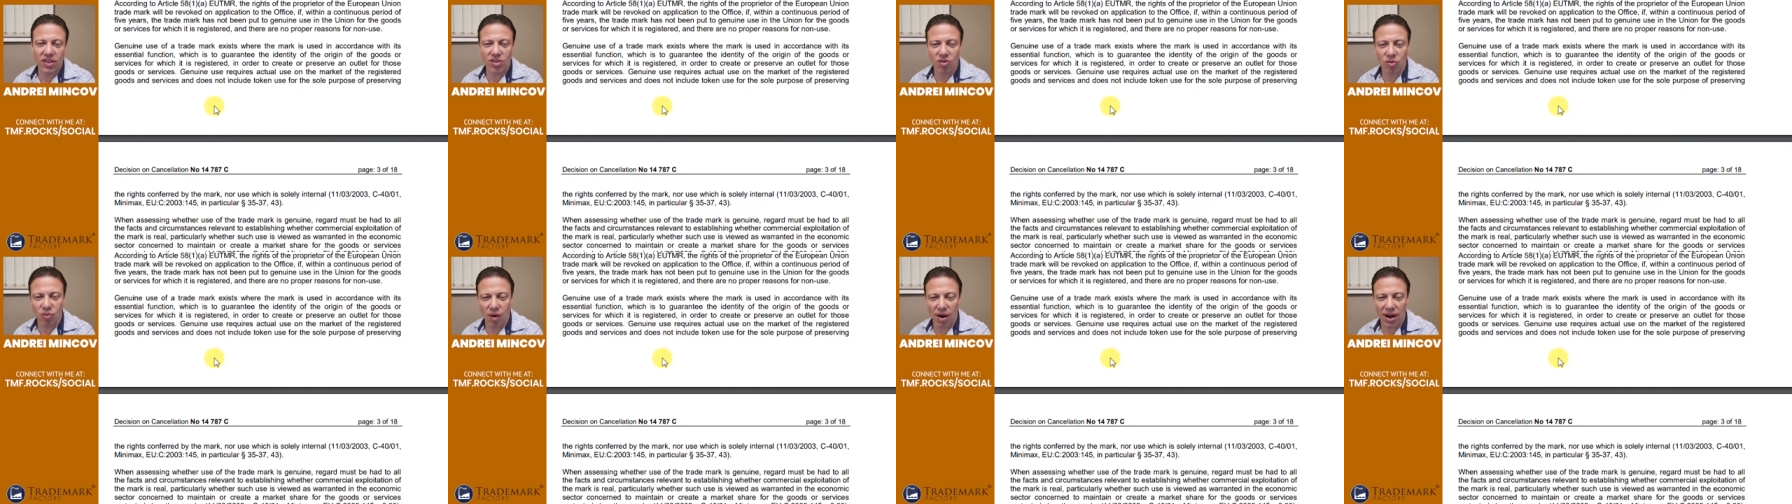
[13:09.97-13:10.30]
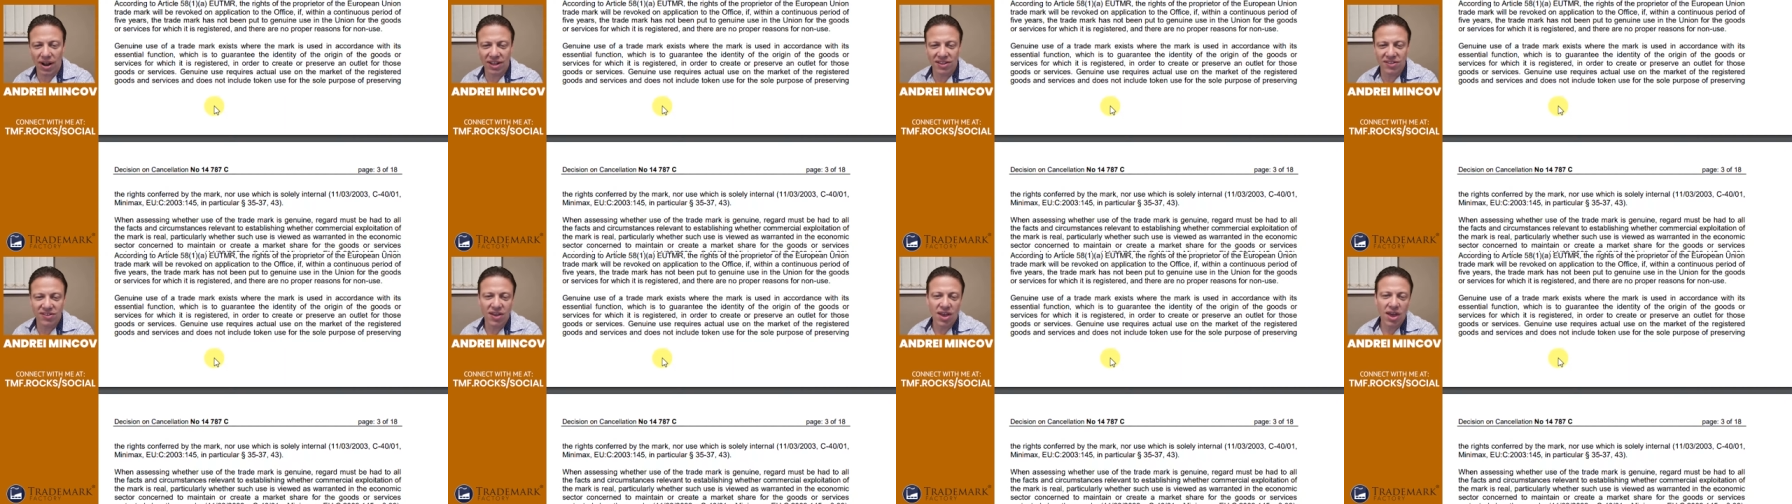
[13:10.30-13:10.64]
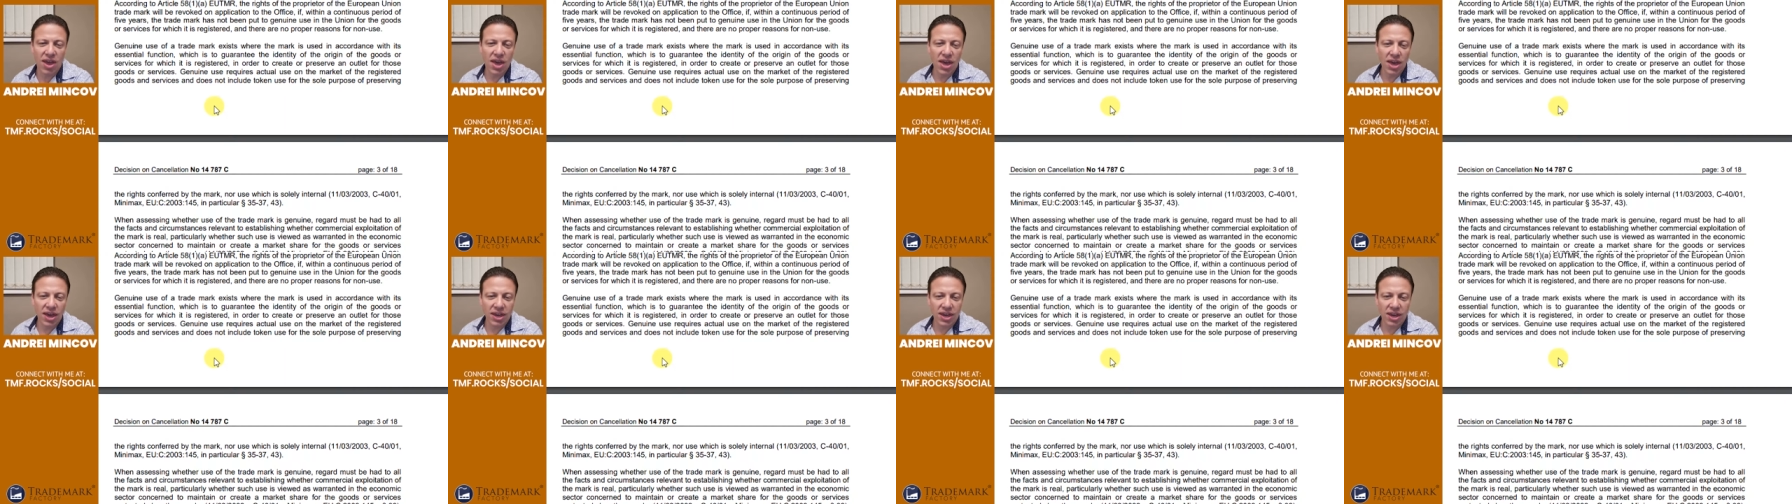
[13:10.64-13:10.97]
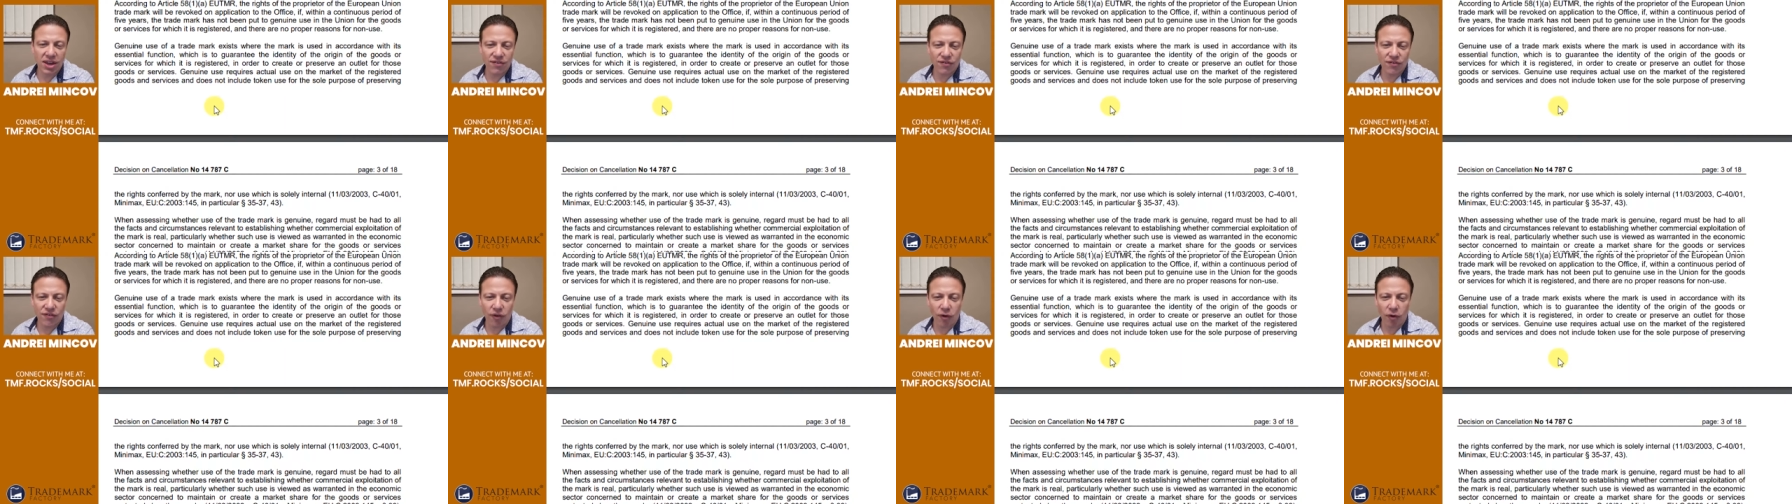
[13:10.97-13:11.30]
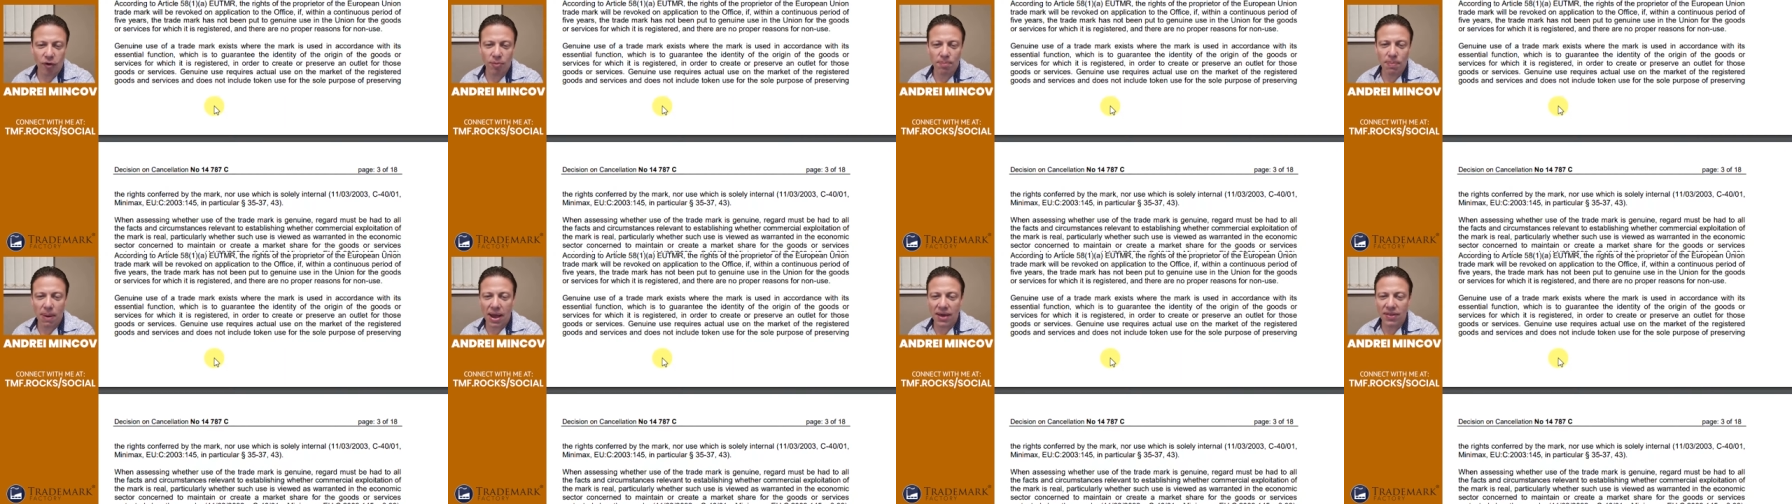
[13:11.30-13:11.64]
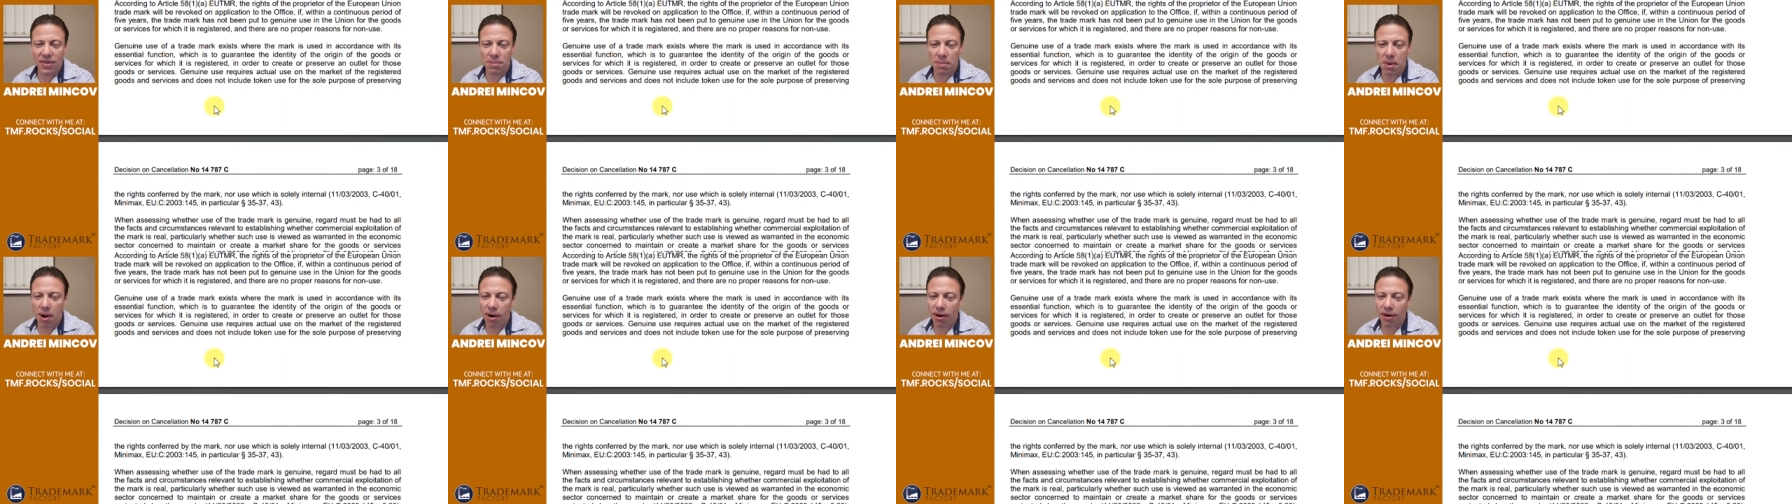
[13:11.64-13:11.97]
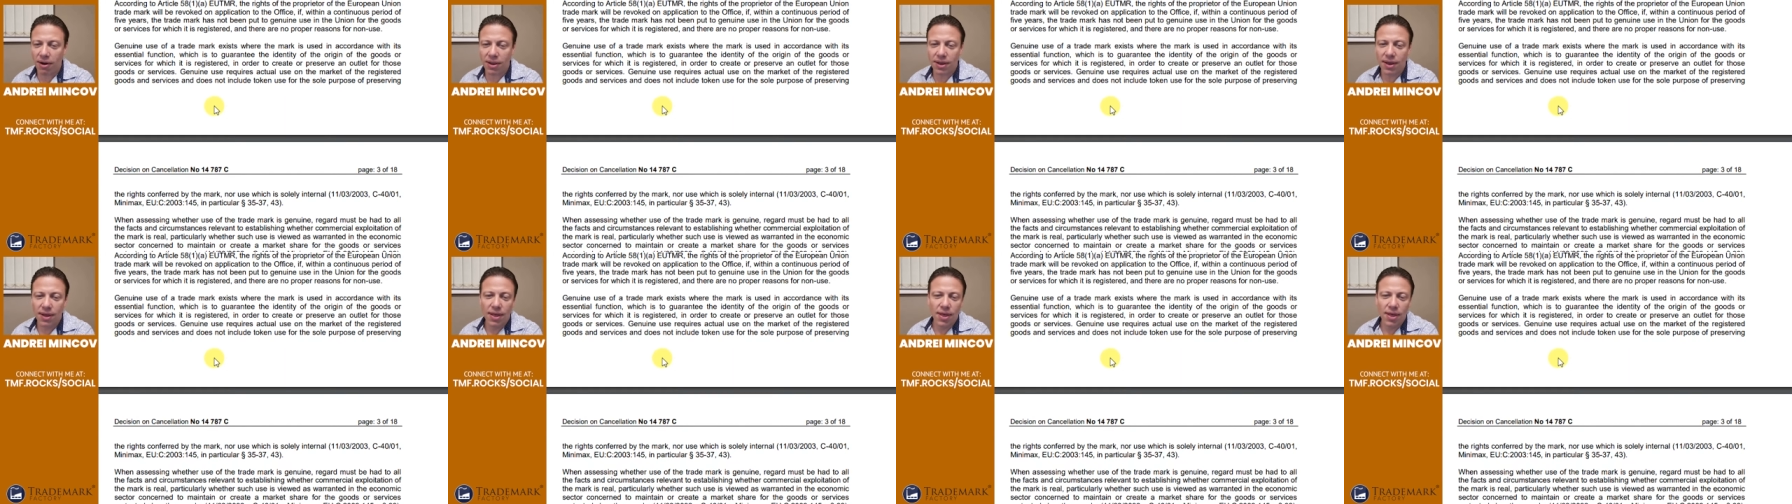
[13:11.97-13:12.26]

the rights conferred by the mark,